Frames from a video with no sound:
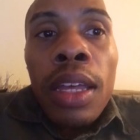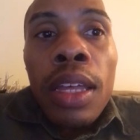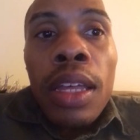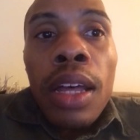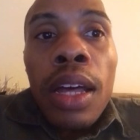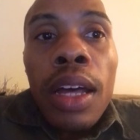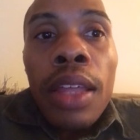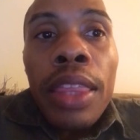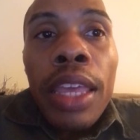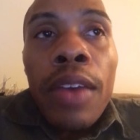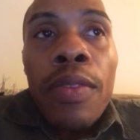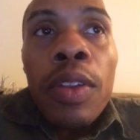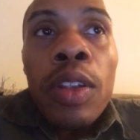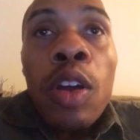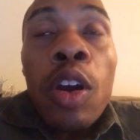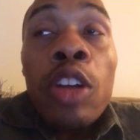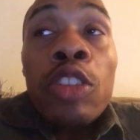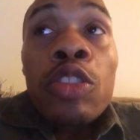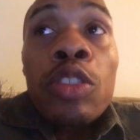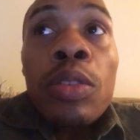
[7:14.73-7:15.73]
They have a
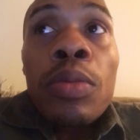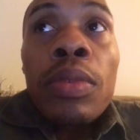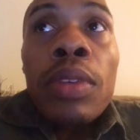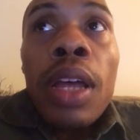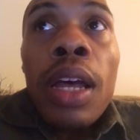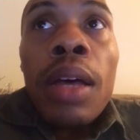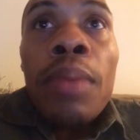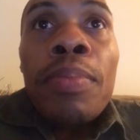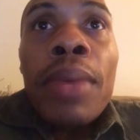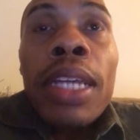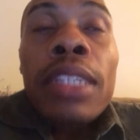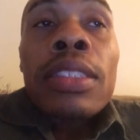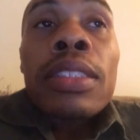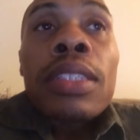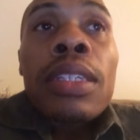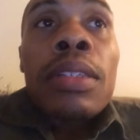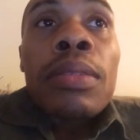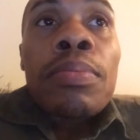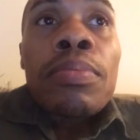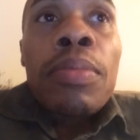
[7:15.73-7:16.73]
larger
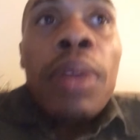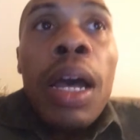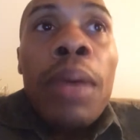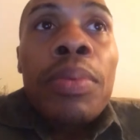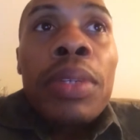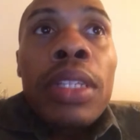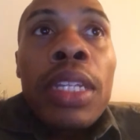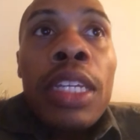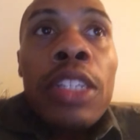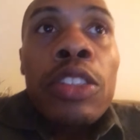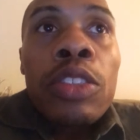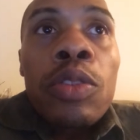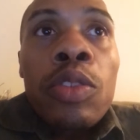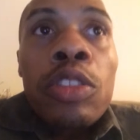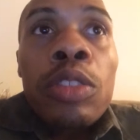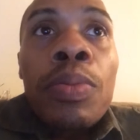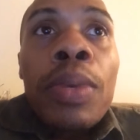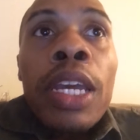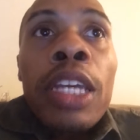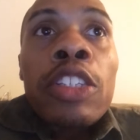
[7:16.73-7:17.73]
Mexican population or
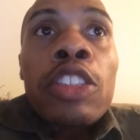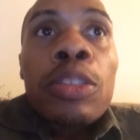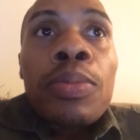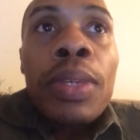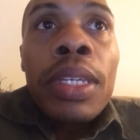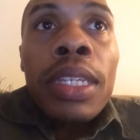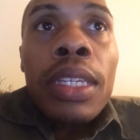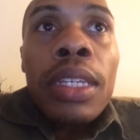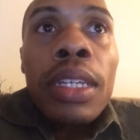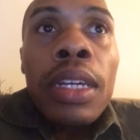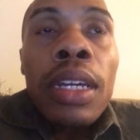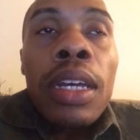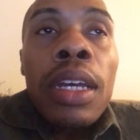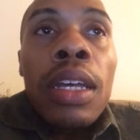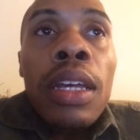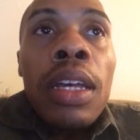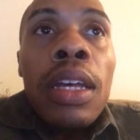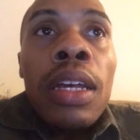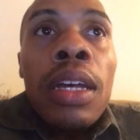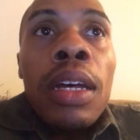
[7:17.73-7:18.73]
Spanish speaking
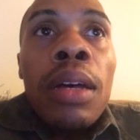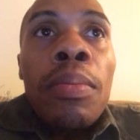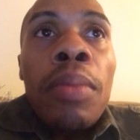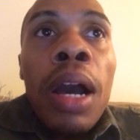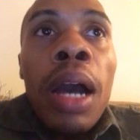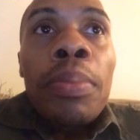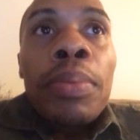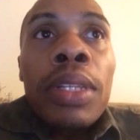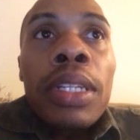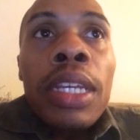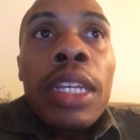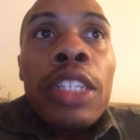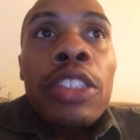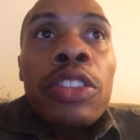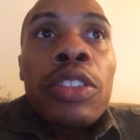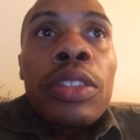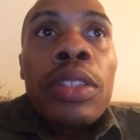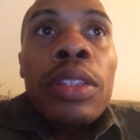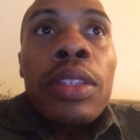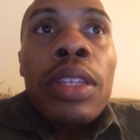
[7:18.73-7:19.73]

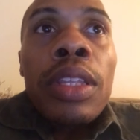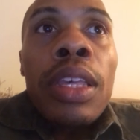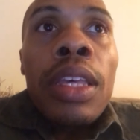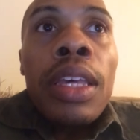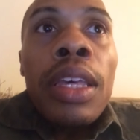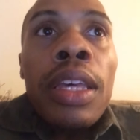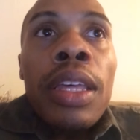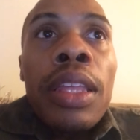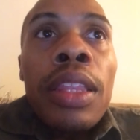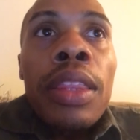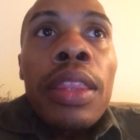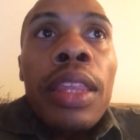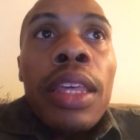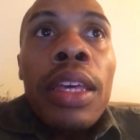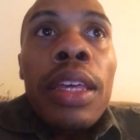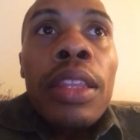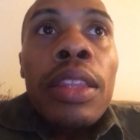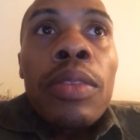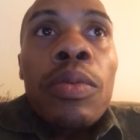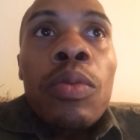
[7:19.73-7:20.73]
population
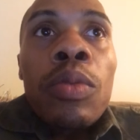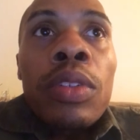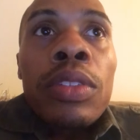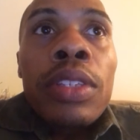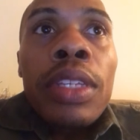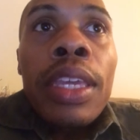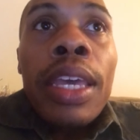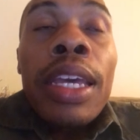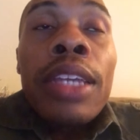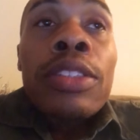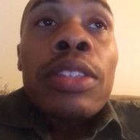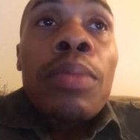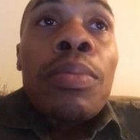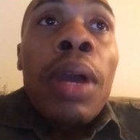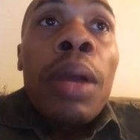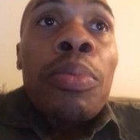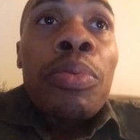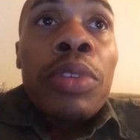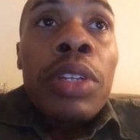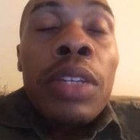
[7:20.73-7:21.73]
than was the case at
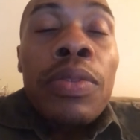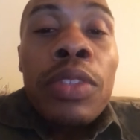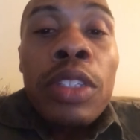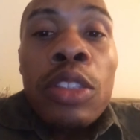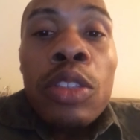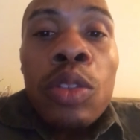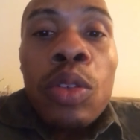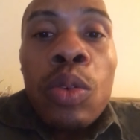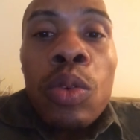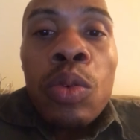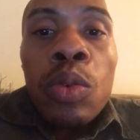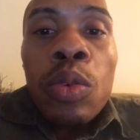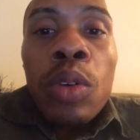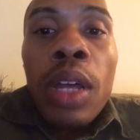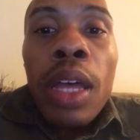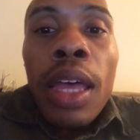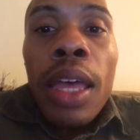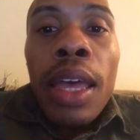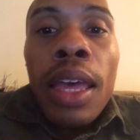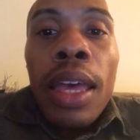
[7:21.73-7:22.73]
my previous school.
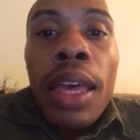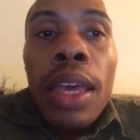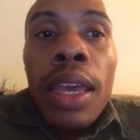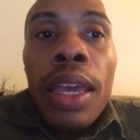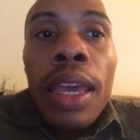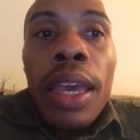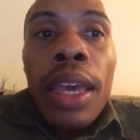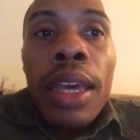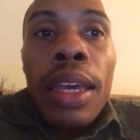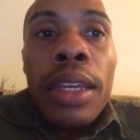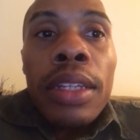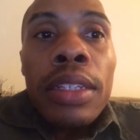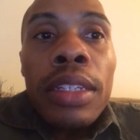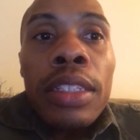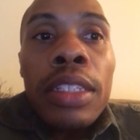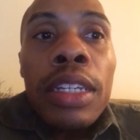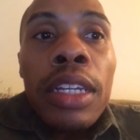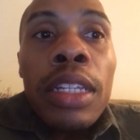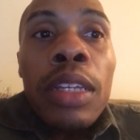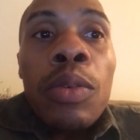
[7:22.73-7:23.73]

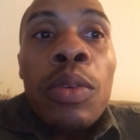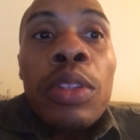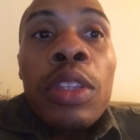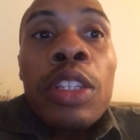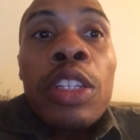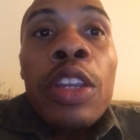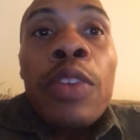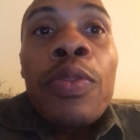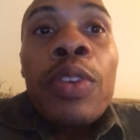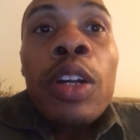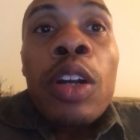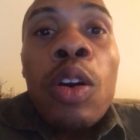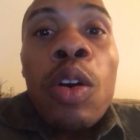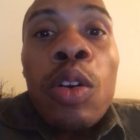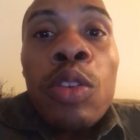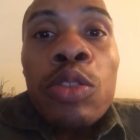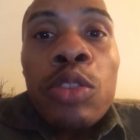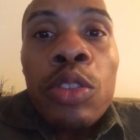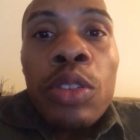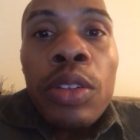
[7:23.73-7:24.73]
And dealing with the different
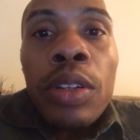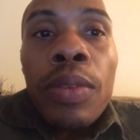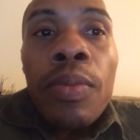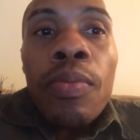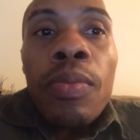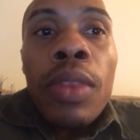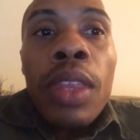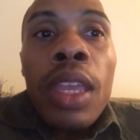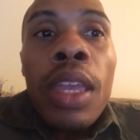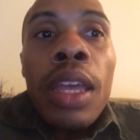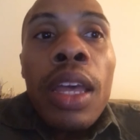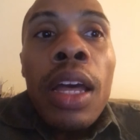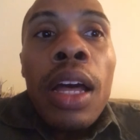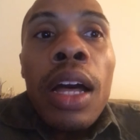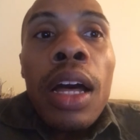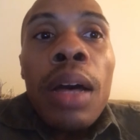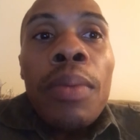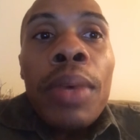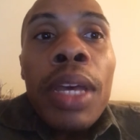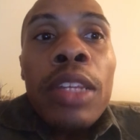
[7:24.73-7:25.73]
culture
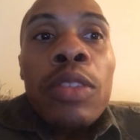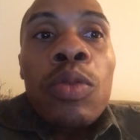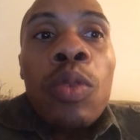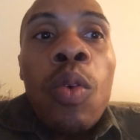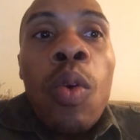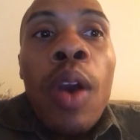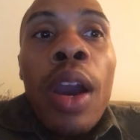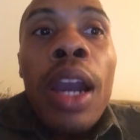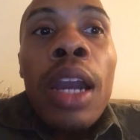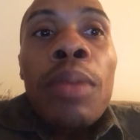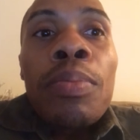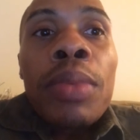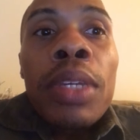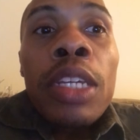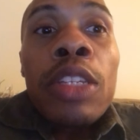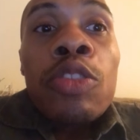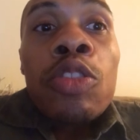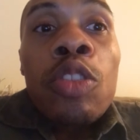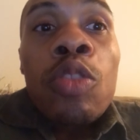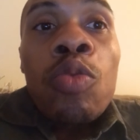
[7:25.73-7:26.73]
has required
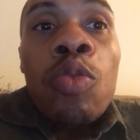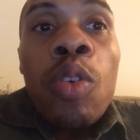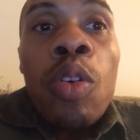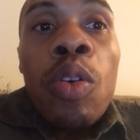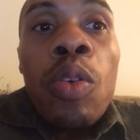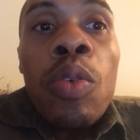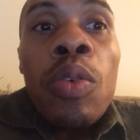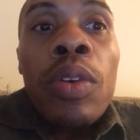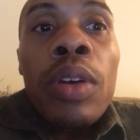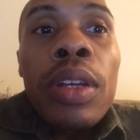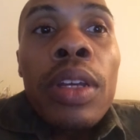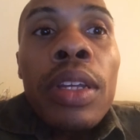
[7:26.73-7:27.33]
me to grow